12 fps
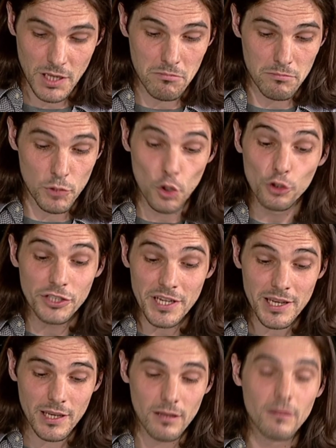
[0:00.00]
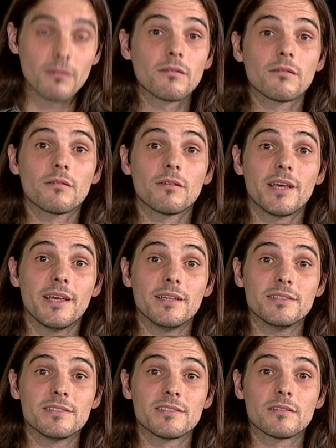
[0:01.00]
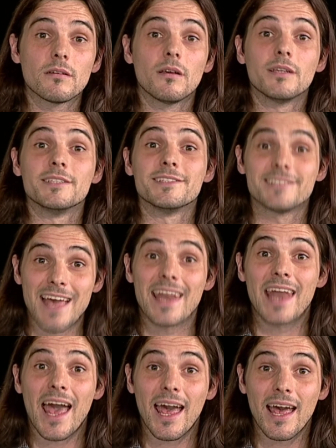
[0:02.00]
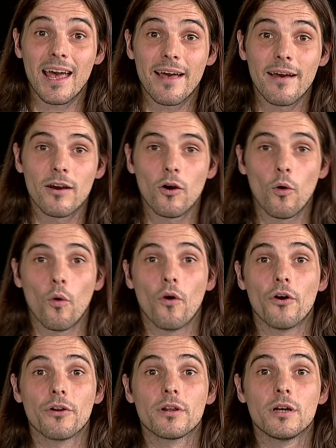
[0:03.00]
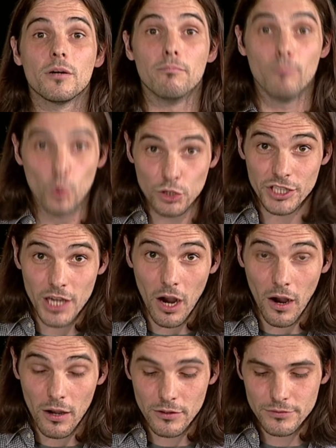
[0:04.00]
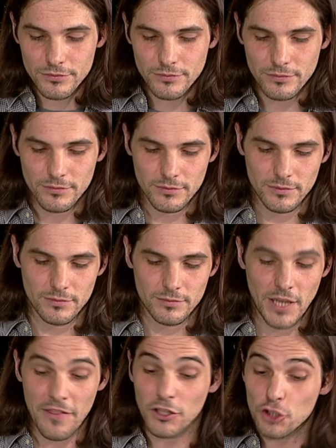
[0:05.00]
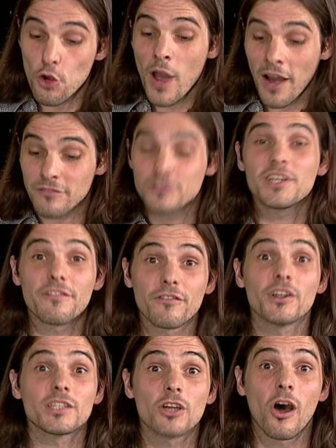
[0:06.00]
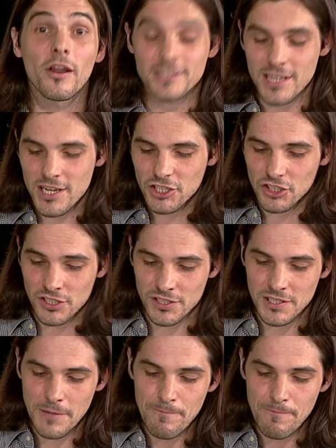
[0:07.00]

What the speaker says: Music is zene or muzsika, and the two have different connotations.